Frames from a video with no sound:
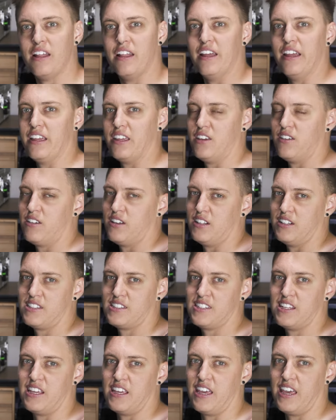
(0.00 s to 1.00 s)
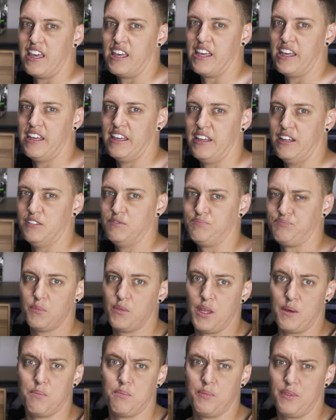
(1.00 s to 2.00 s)
Like you can see here,
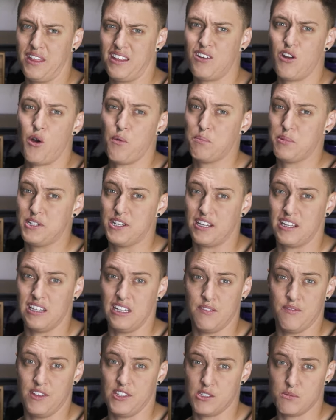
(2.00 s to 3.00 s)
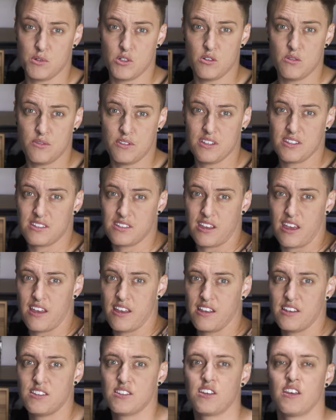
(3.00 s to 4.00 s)
they're not particularly visible, the
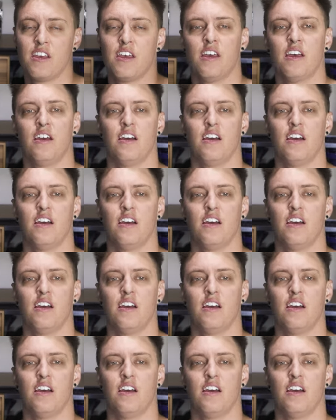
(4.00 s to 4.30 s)
scars.